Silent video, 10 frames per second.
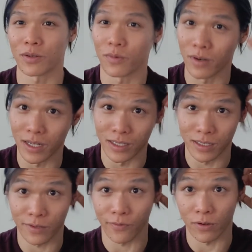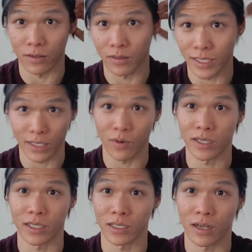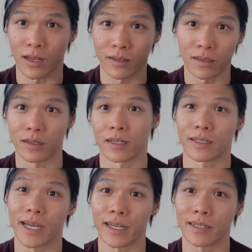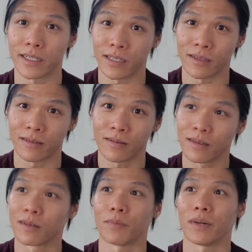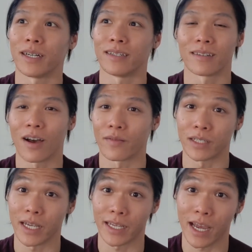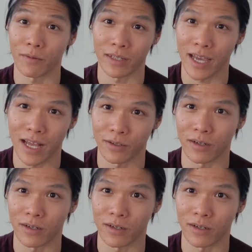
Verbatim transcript: the ones for like questions on a dietitian, but obviously I can't really answer